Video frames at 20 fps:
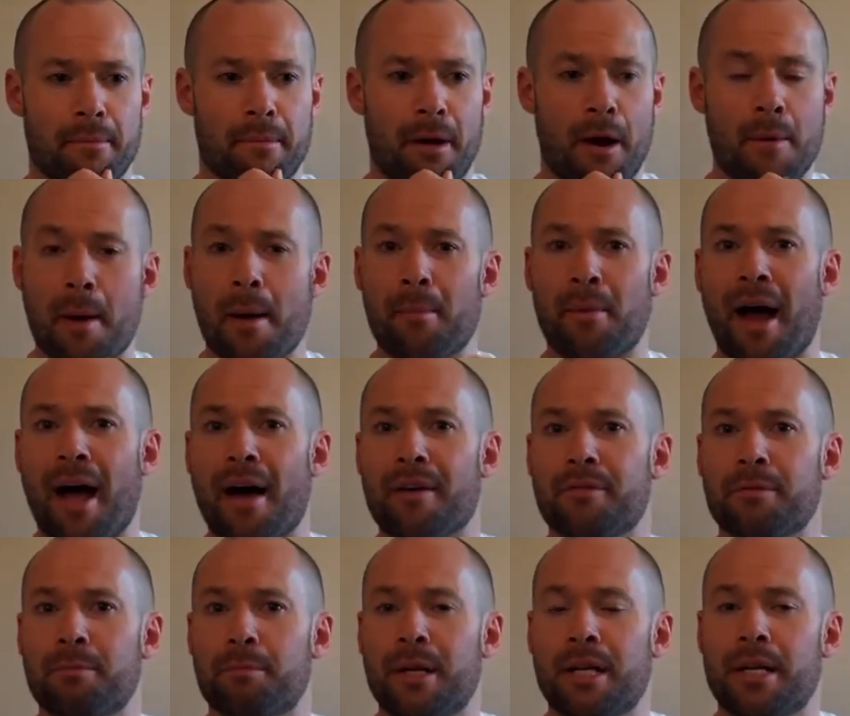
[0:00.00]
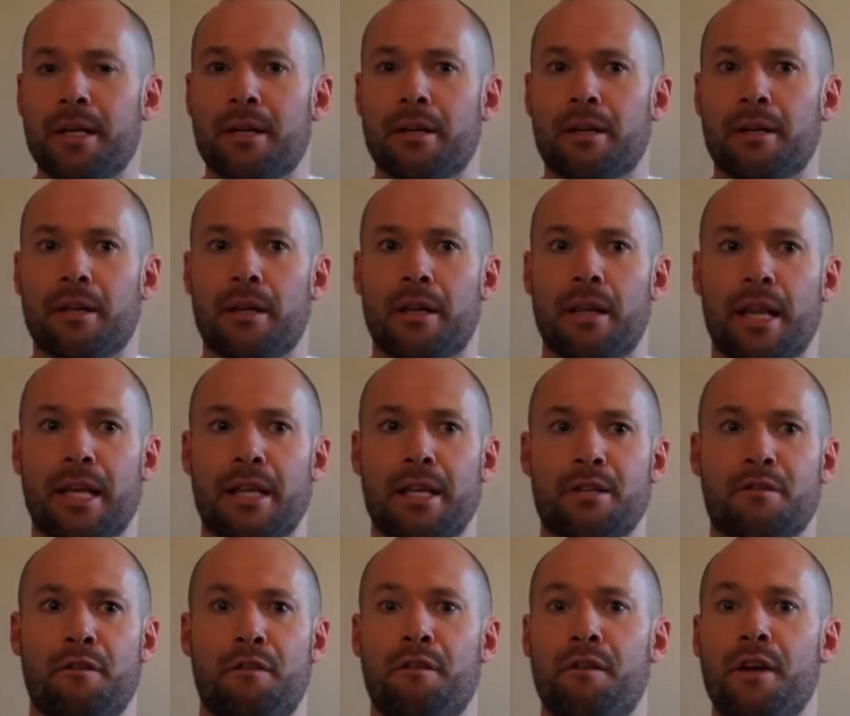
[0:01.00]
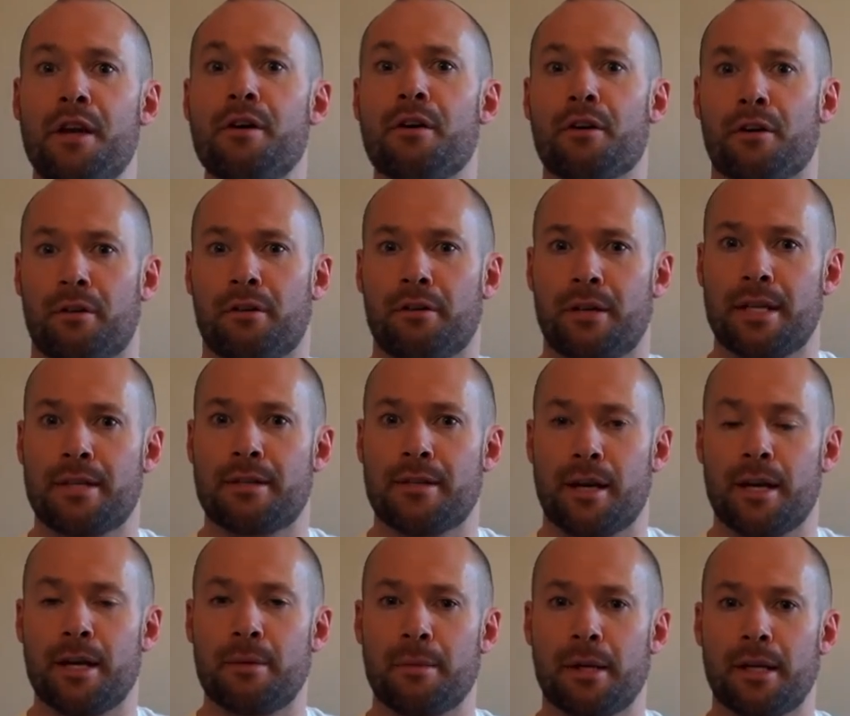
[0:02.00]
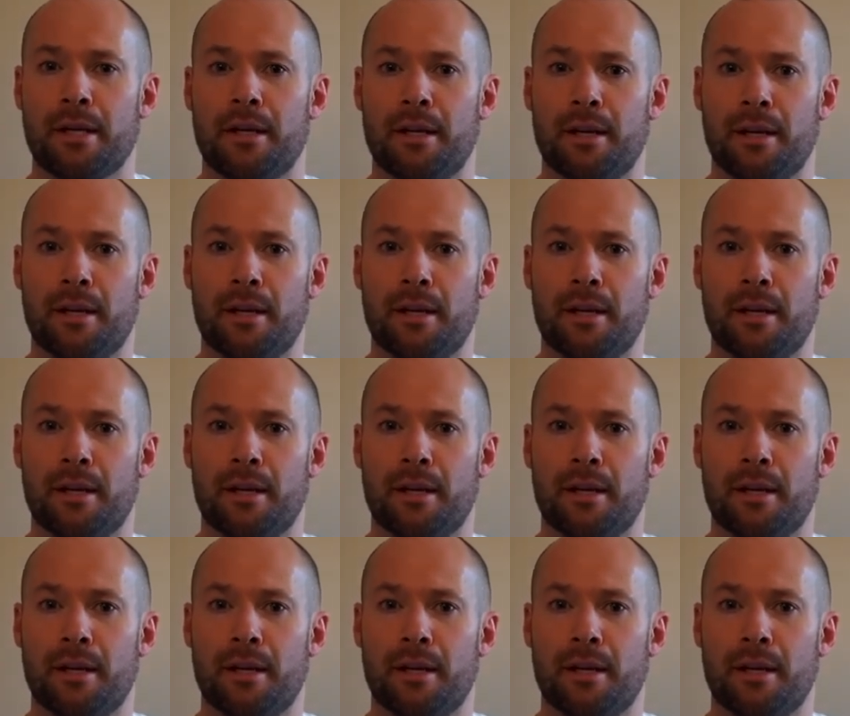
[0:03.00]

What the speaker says: remember having been like this fear inside me